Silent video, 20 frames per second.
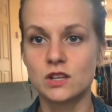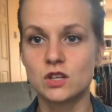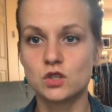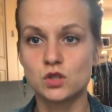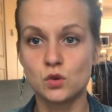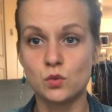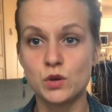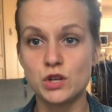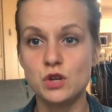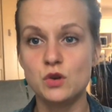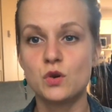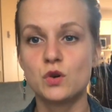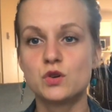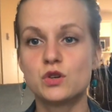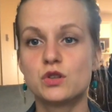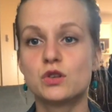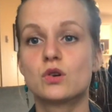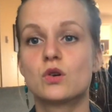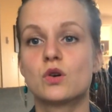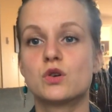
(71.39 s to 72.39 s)
So when you go
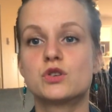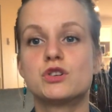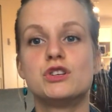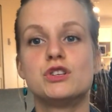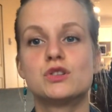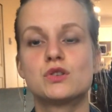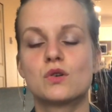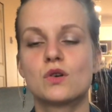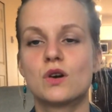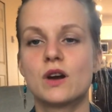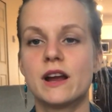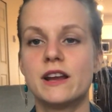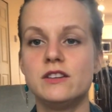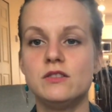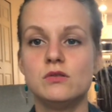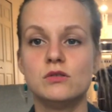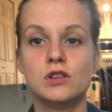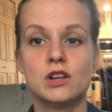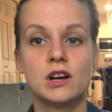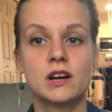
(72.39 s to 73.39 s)
to the grocery store and
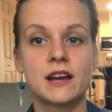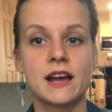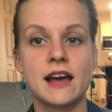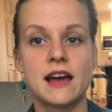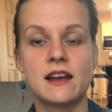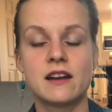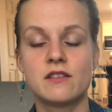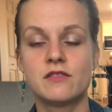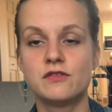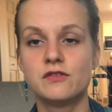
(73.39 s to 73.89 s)
you look at a